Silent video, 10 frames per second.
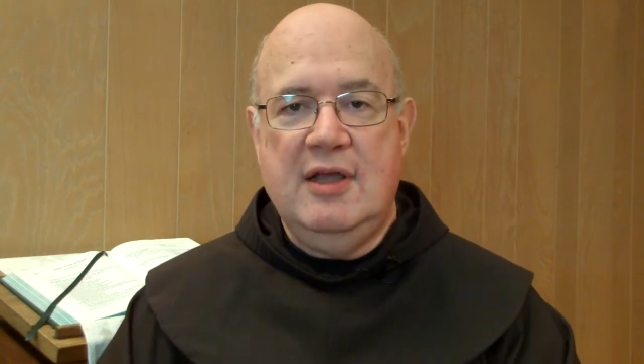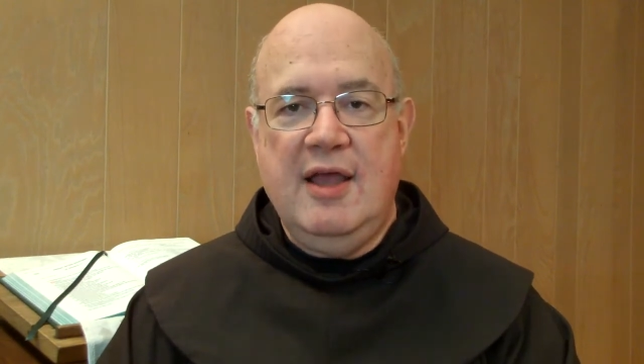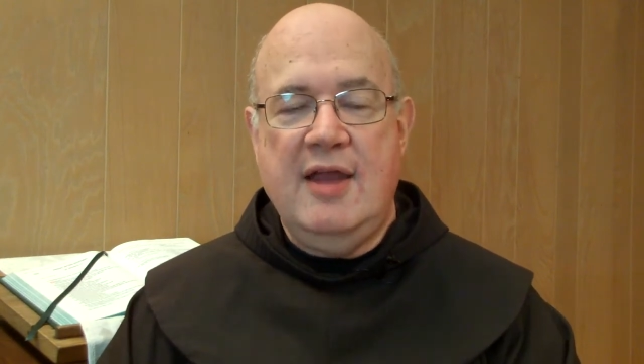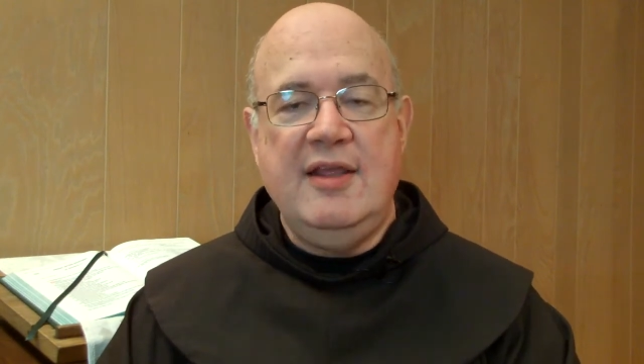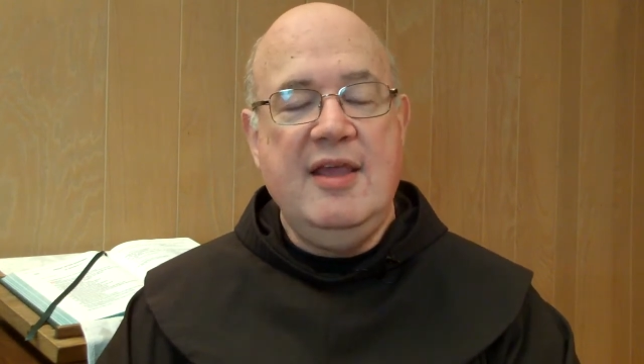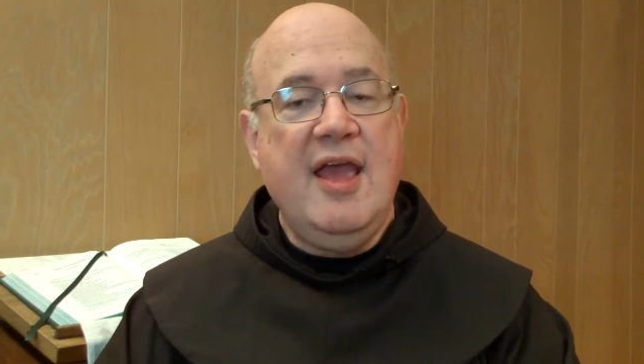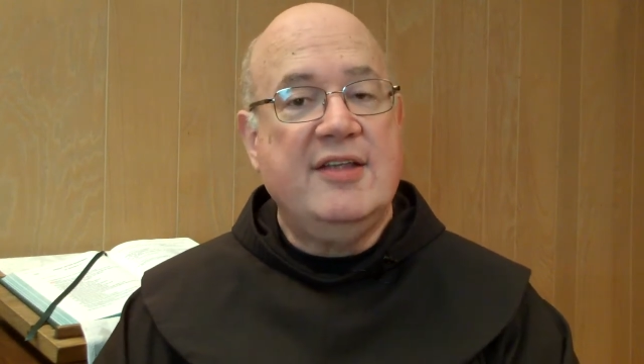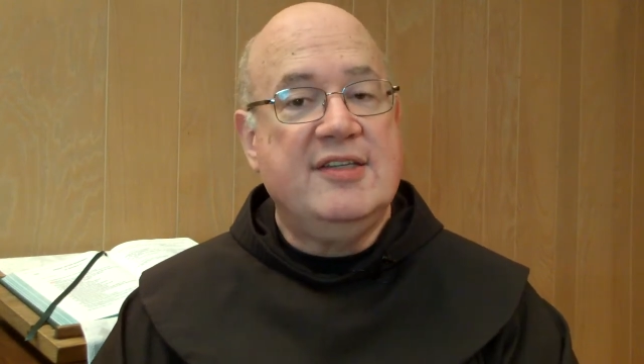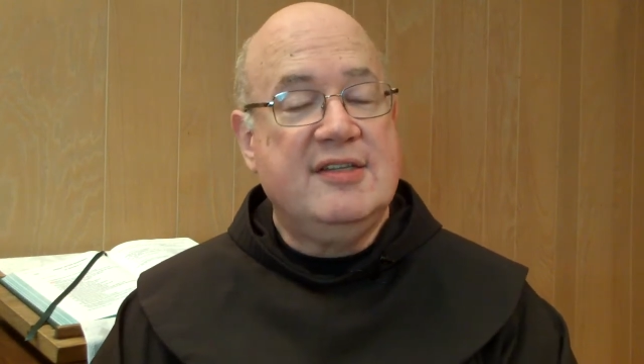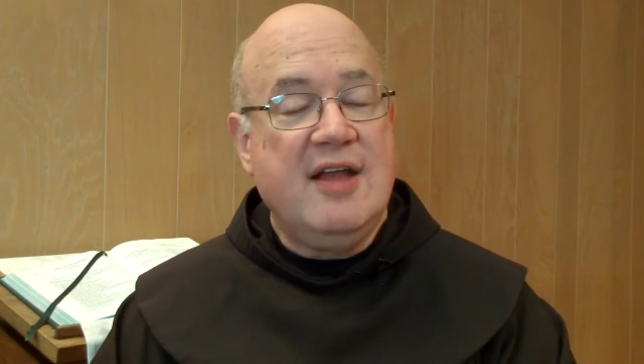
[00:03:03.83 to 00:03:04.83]
and he has
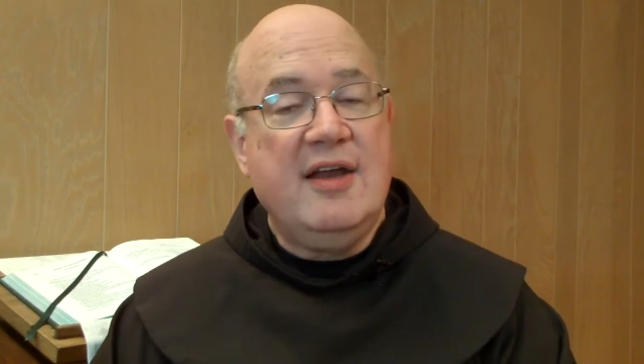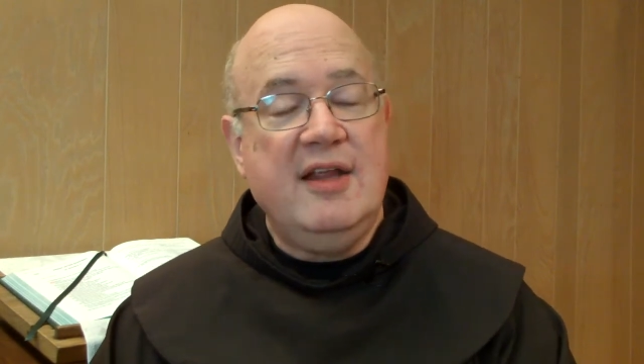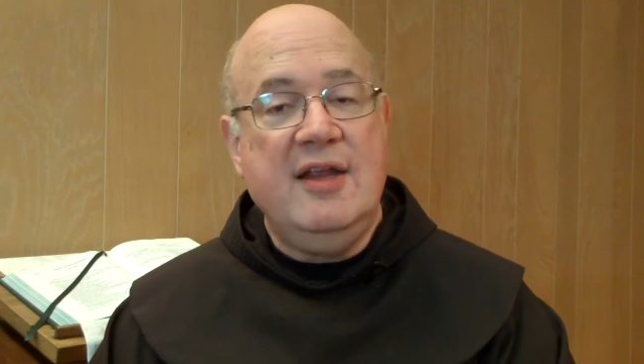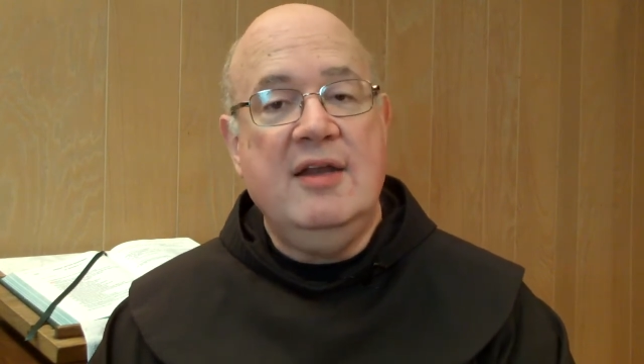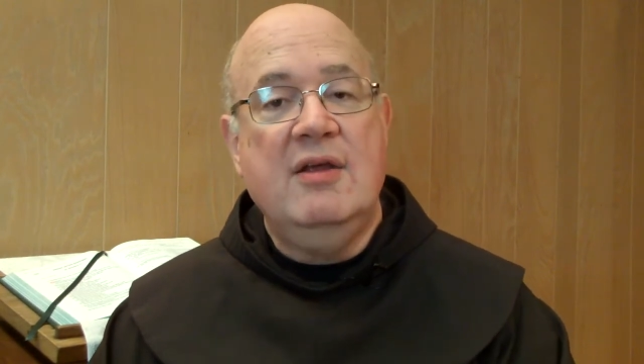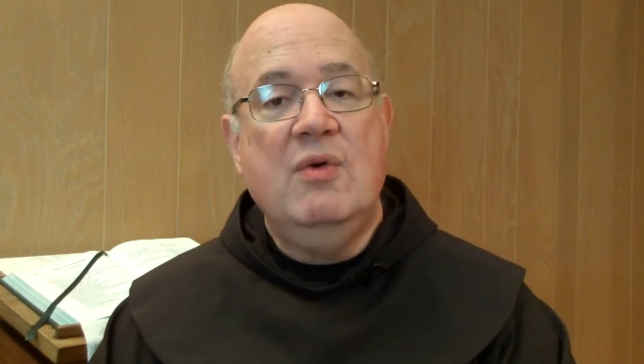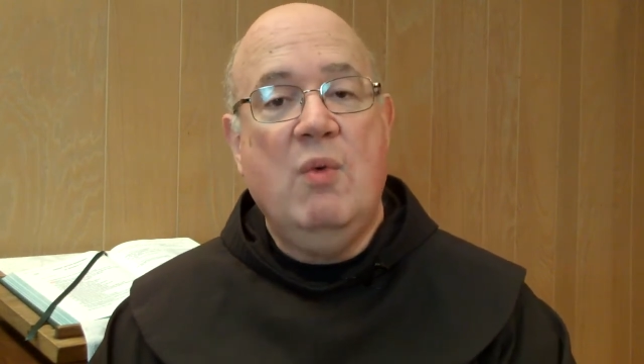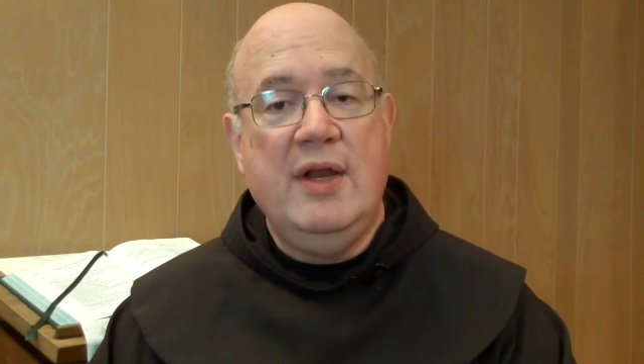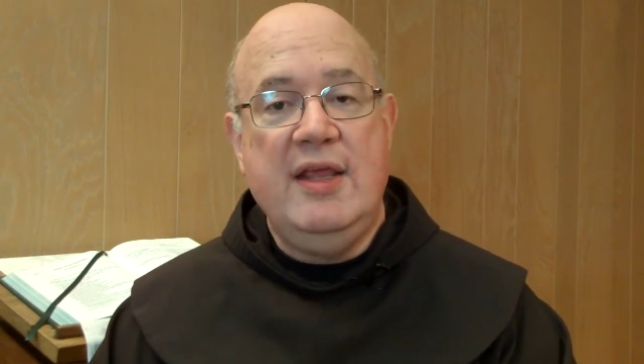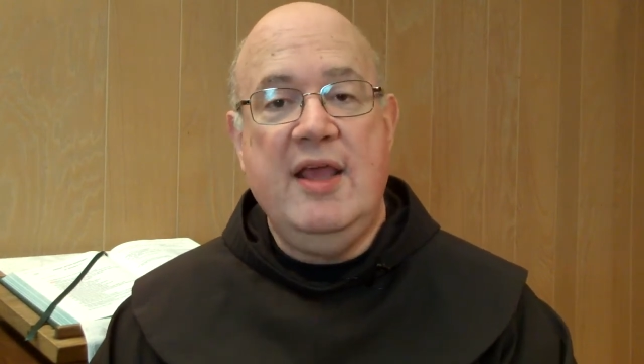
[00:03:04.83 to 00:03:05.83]
studied
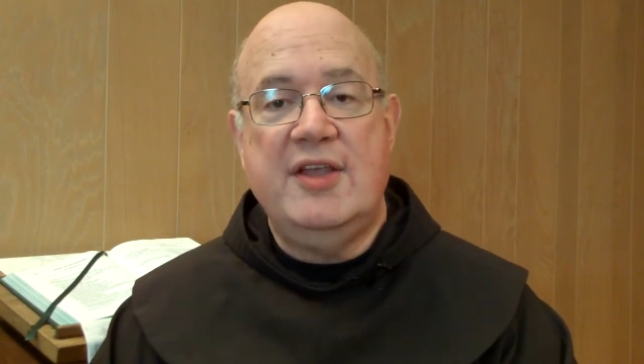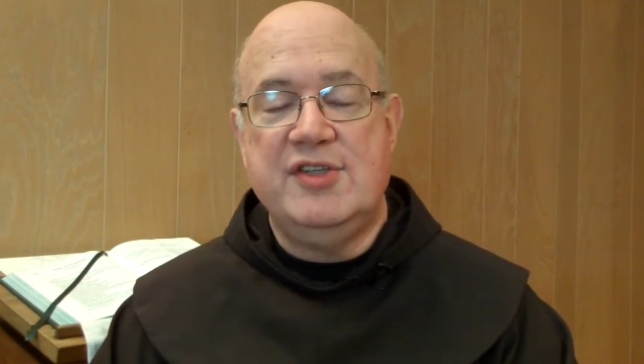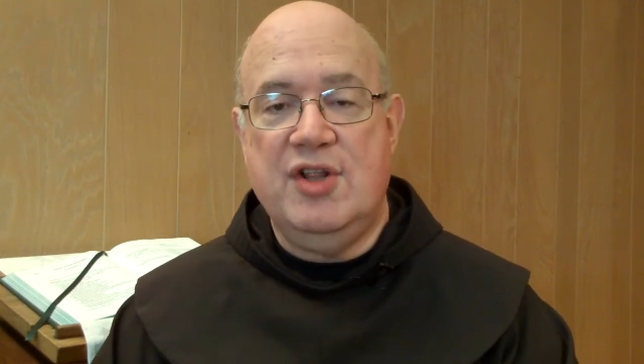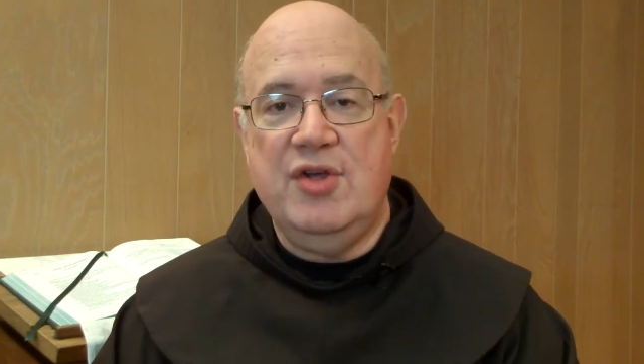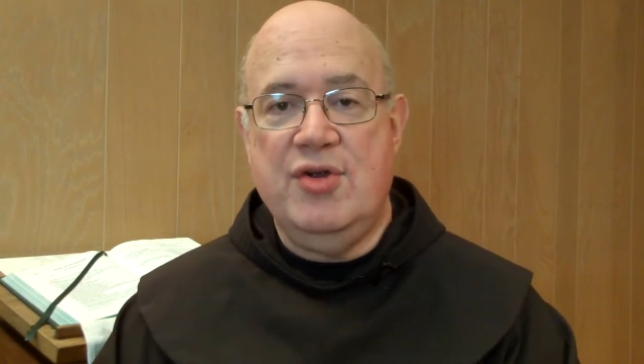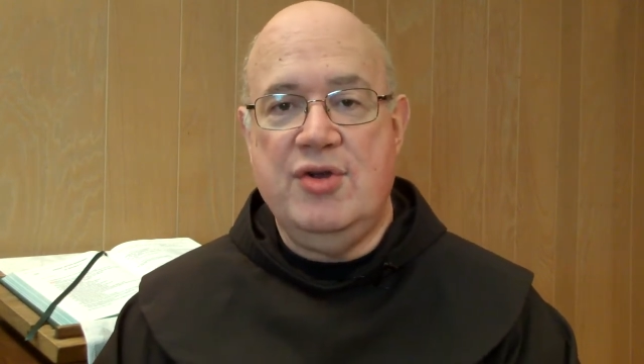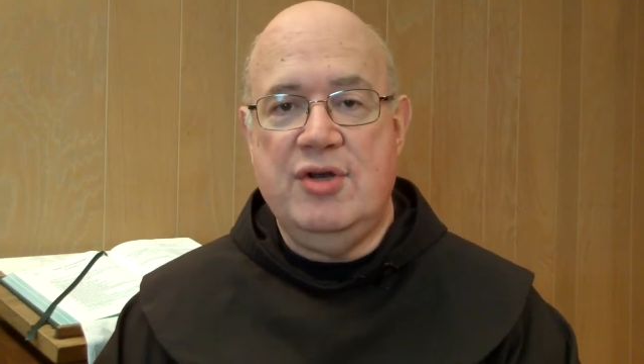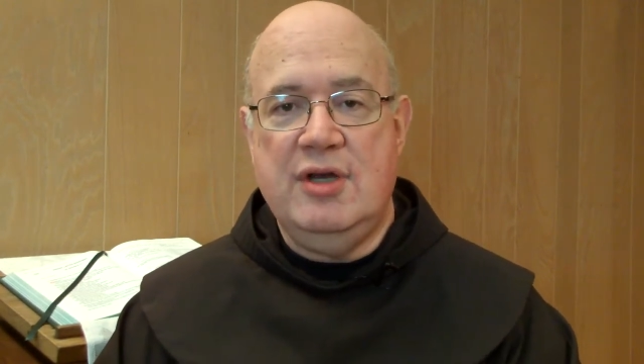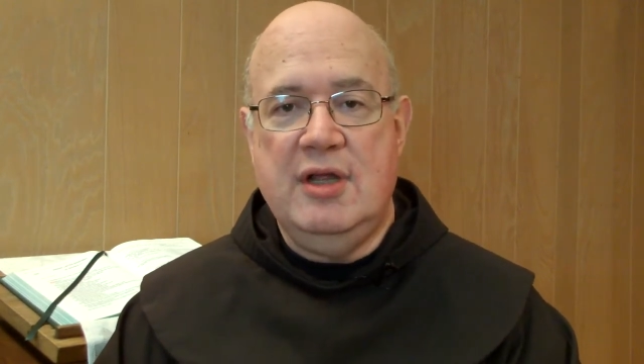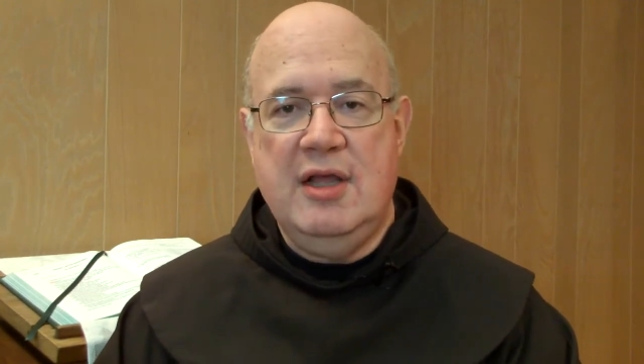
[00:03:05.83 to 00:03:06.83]
what he has learned.